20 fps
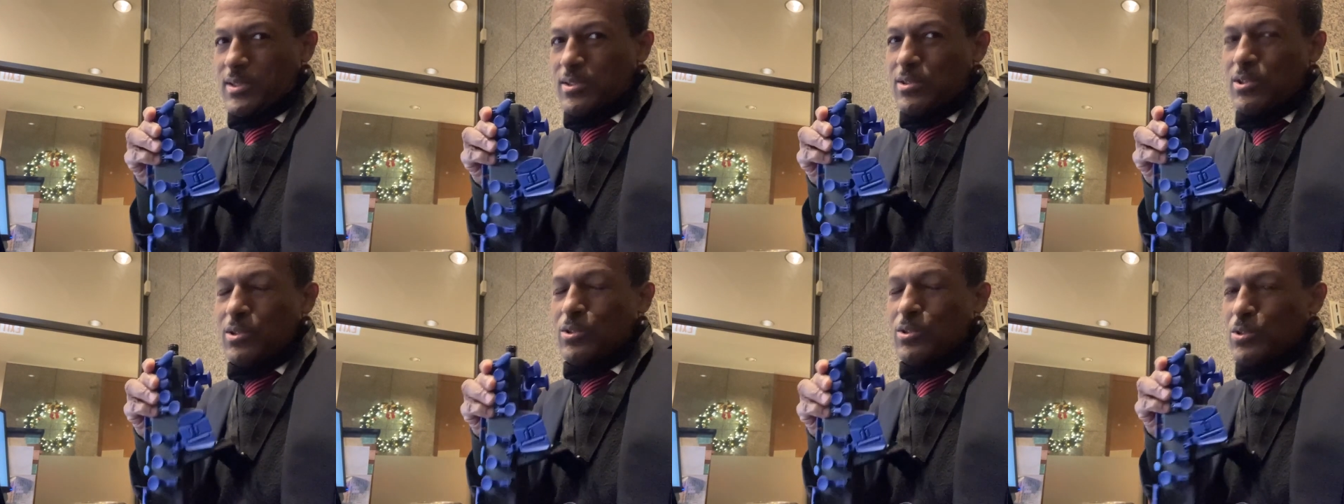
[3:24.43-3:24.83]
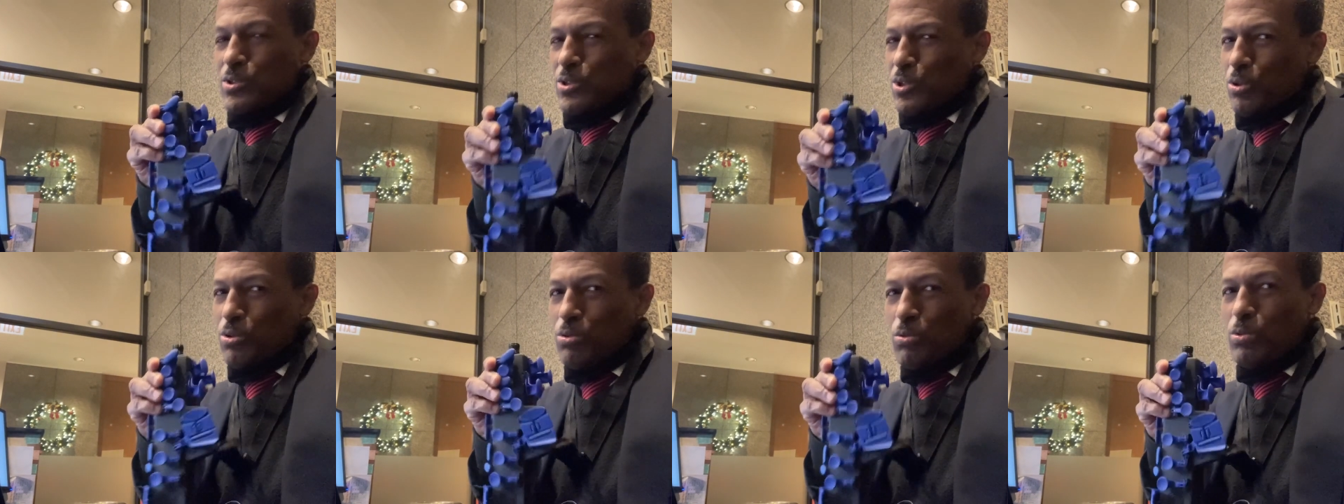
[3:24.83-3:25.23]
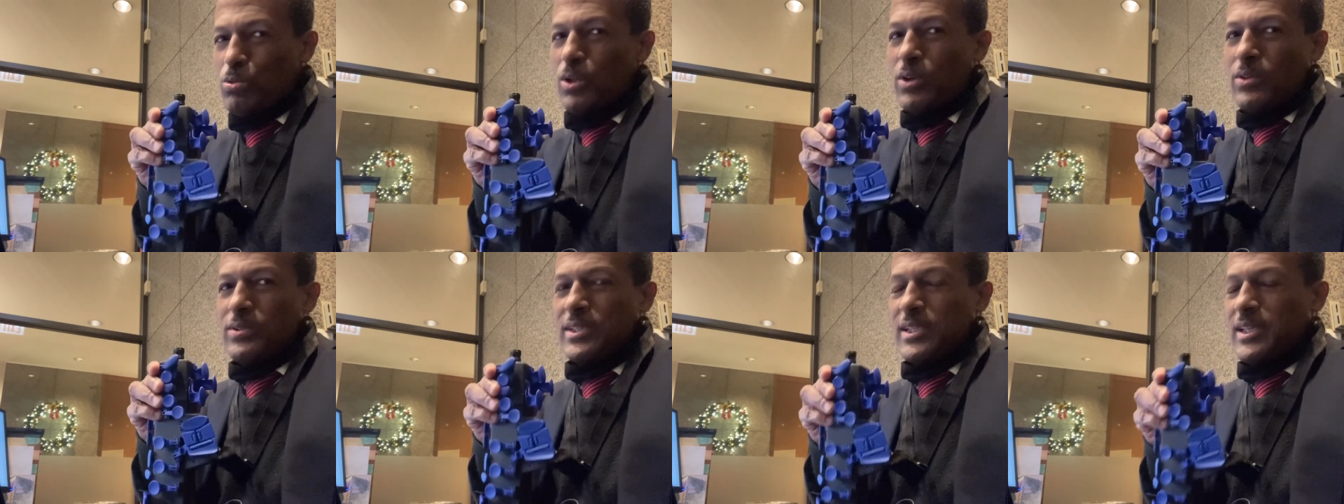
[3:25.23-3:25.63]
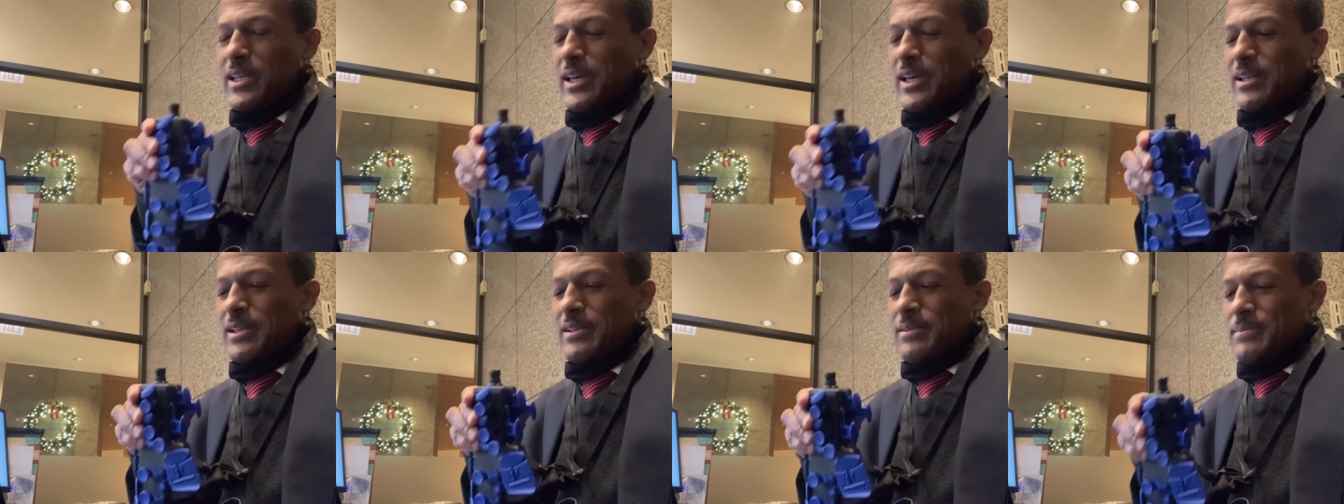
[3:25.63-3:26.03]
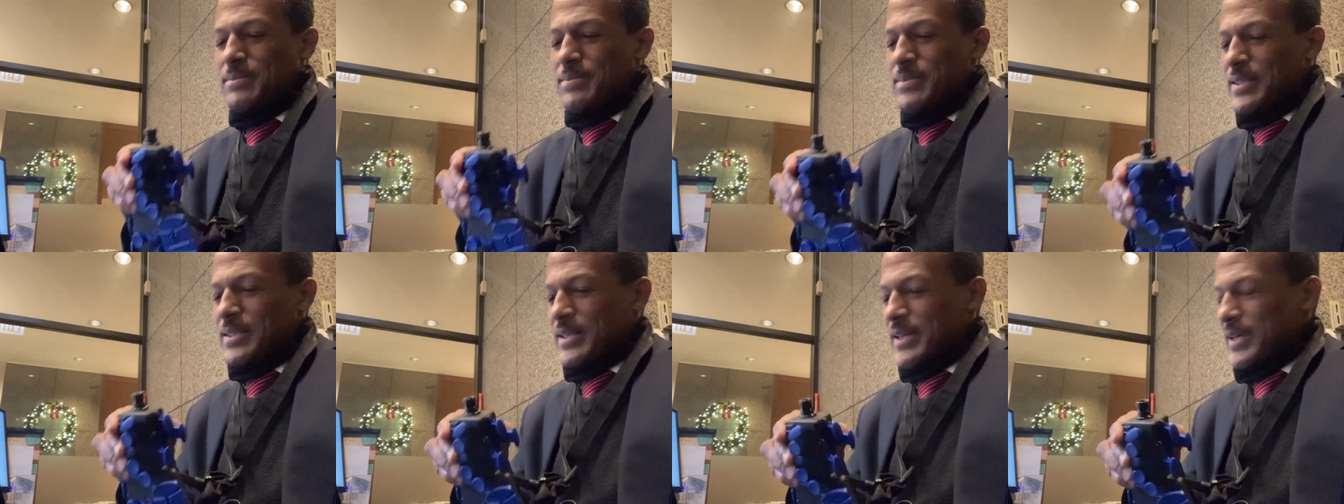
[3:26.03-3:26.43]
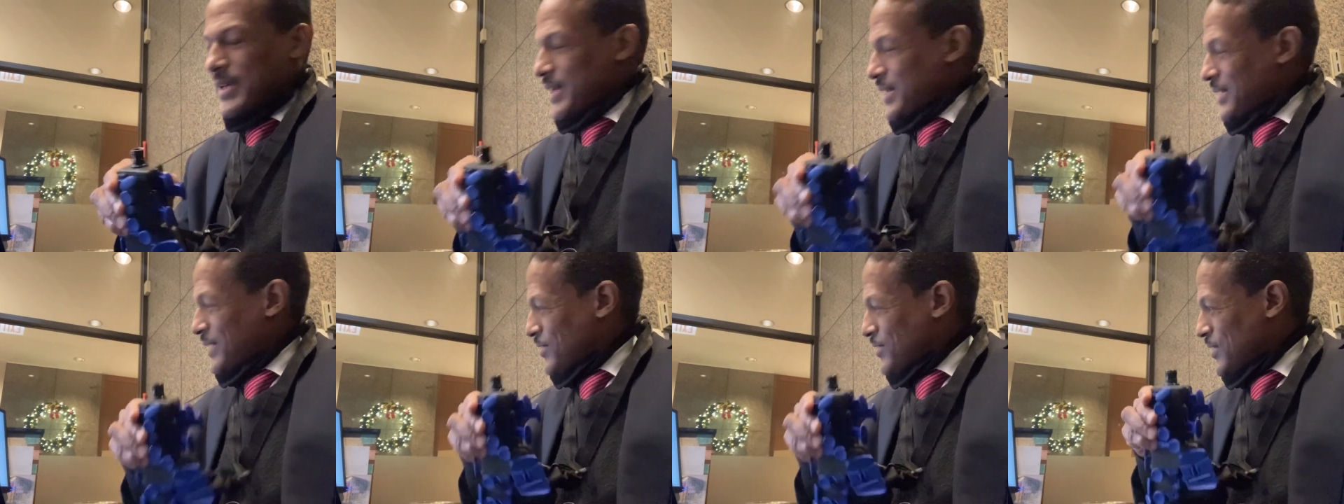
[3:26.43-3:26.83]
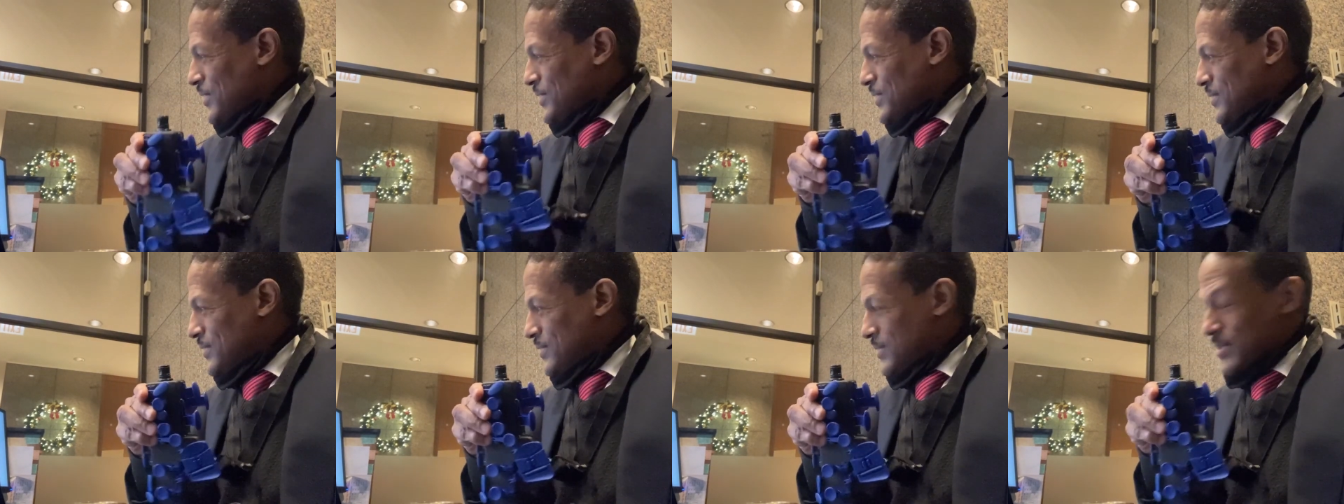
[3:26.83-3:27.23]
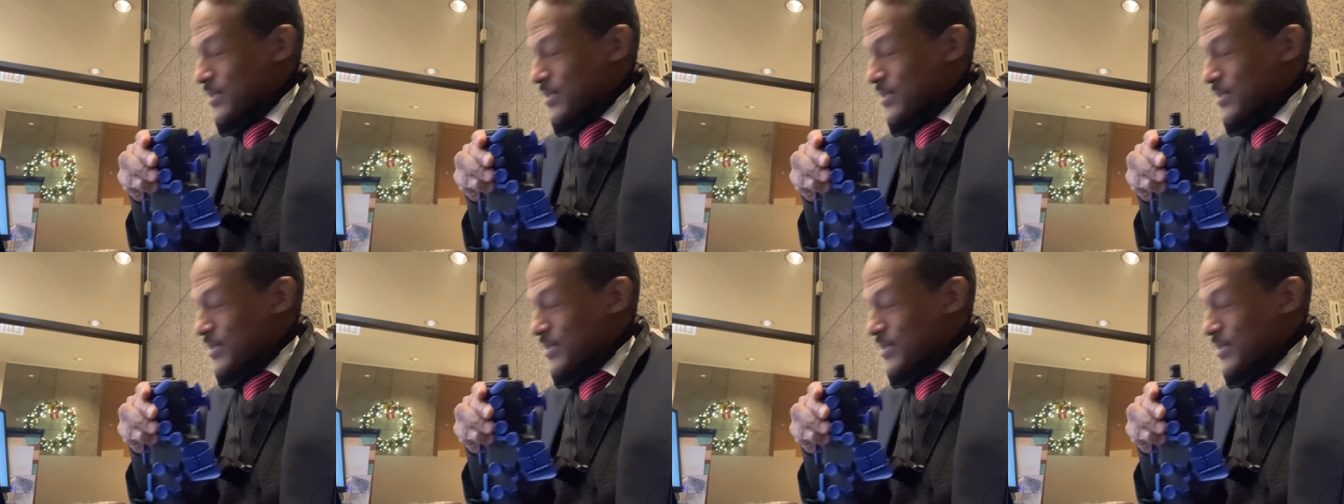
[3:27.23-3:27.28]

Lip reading: It took too long to get it, and it cost,